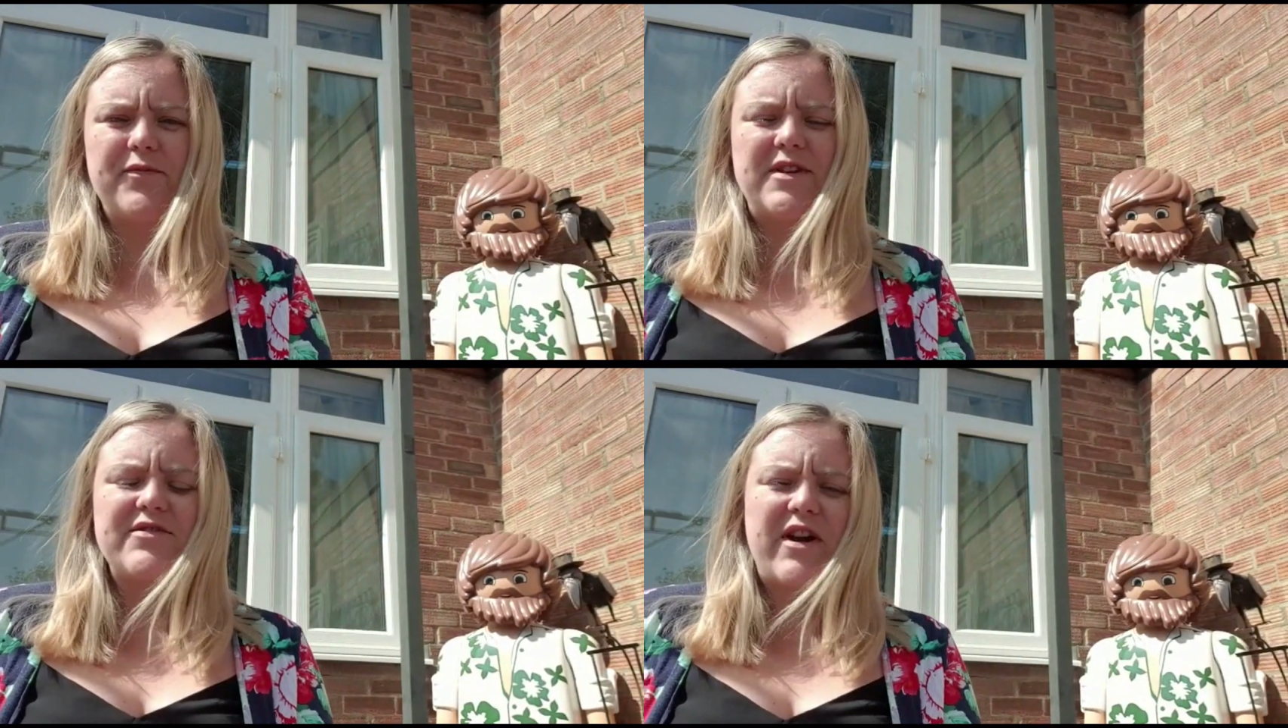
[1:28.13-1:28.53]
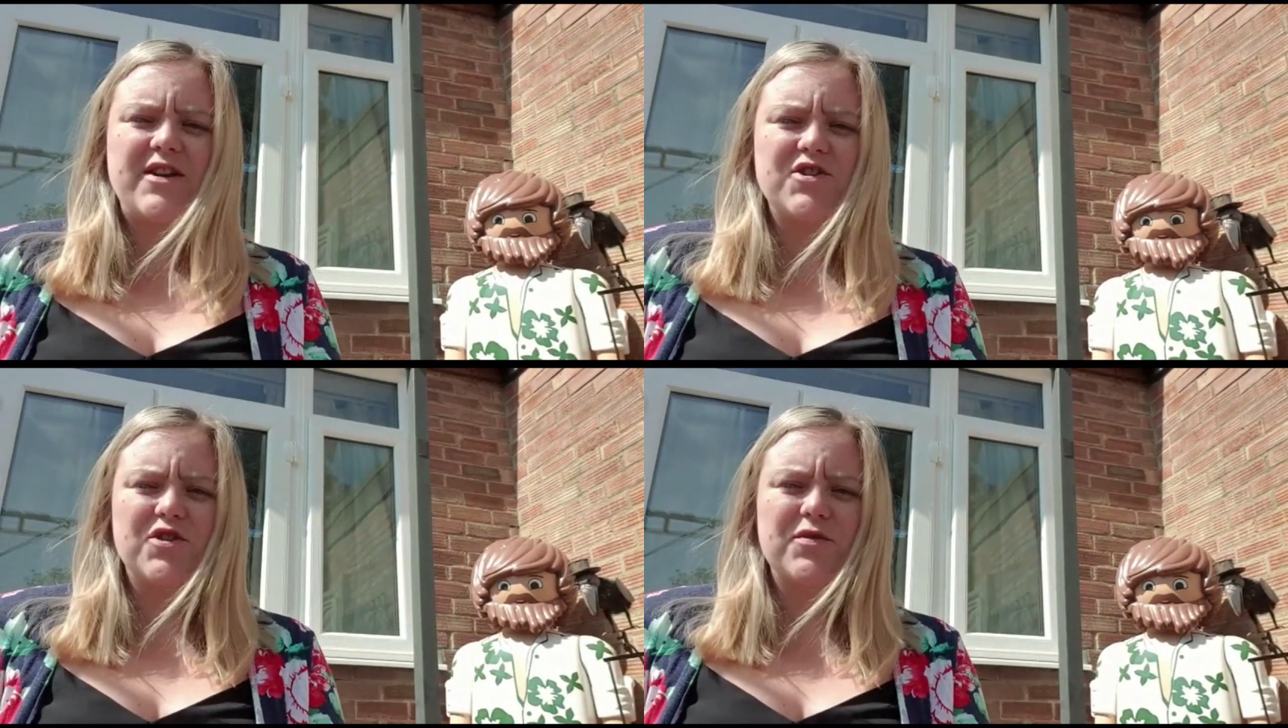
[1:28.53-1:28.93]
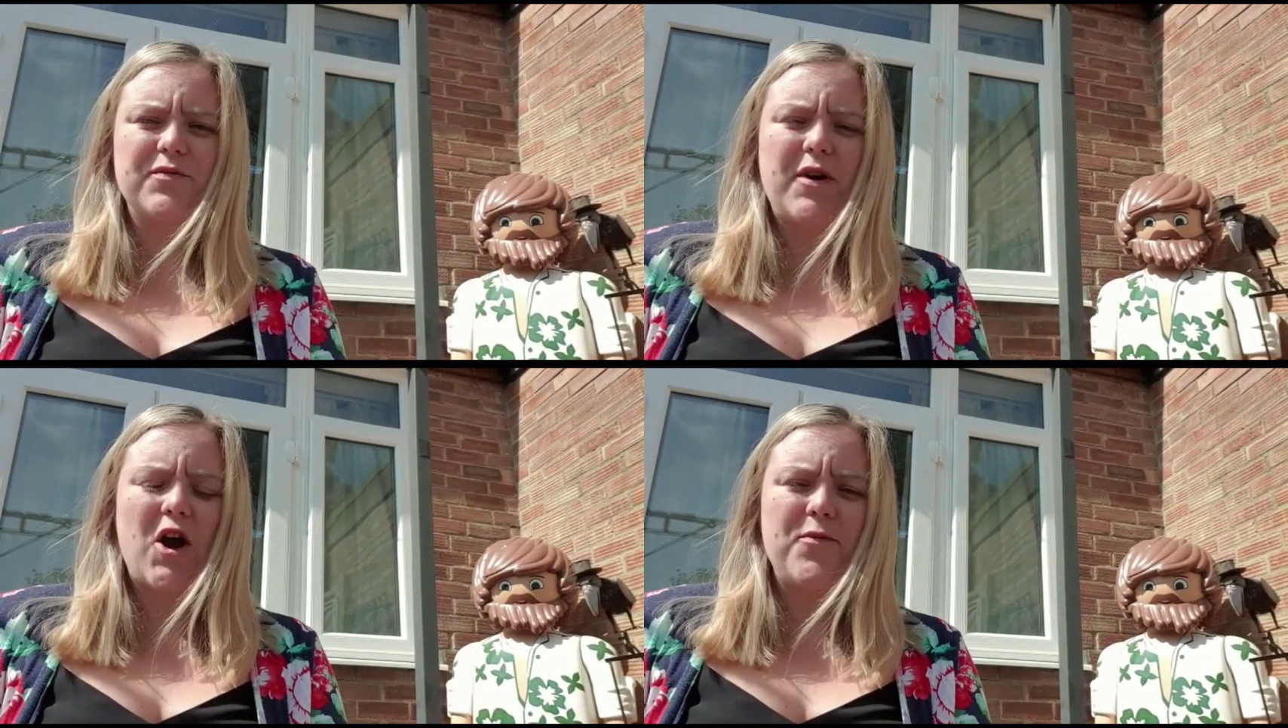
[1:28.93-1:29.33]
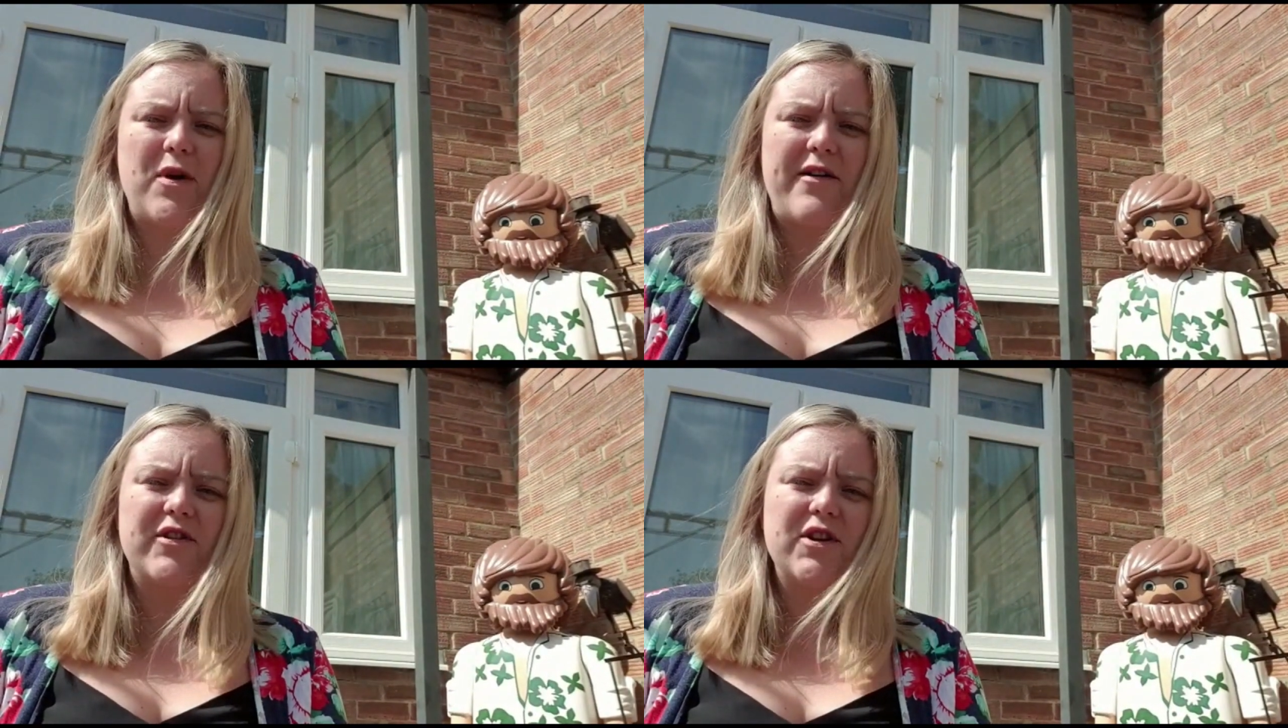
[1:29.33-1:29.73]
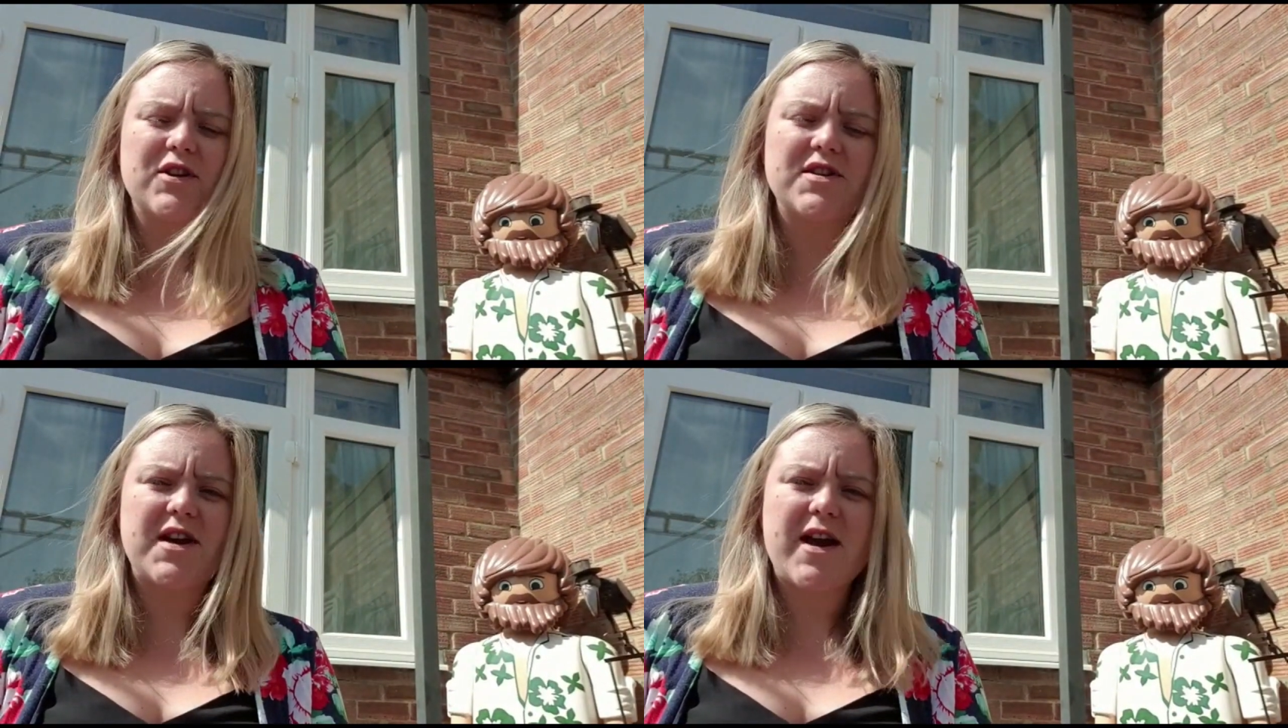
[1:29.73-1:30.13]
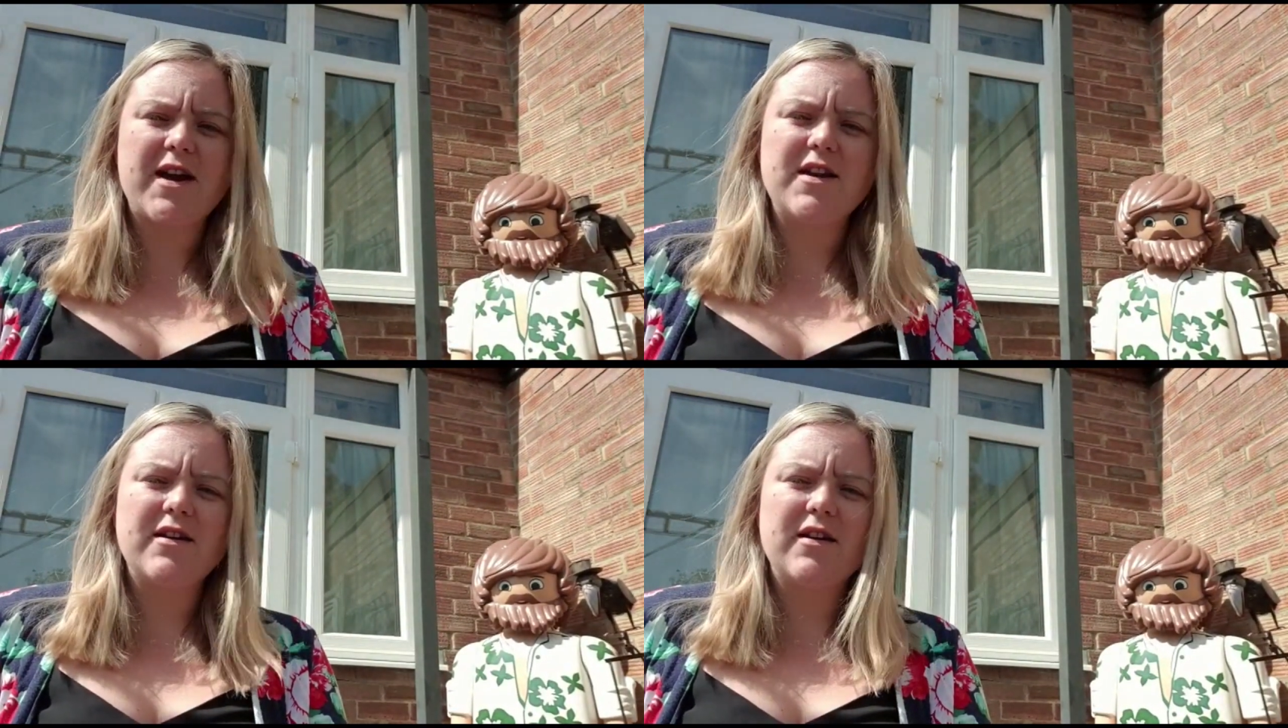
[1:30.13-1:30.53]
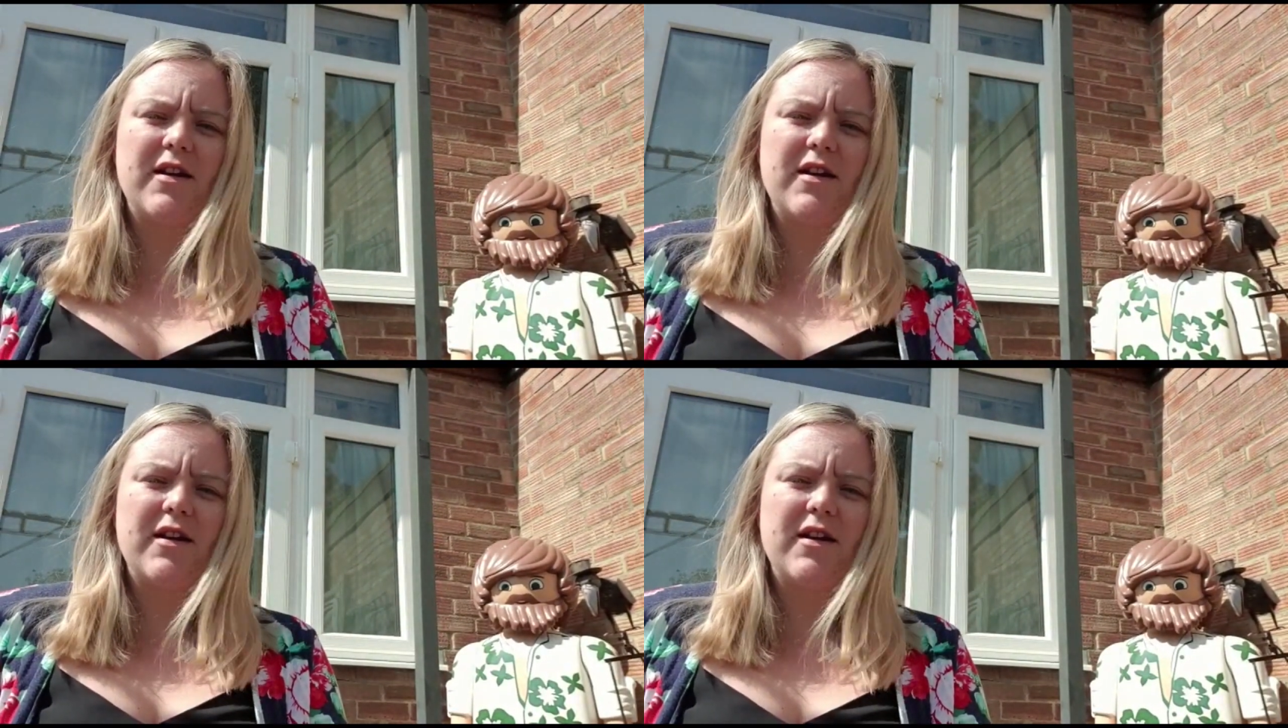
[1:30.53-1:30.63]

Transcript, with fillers: it's Rachel. hope you're having a good day.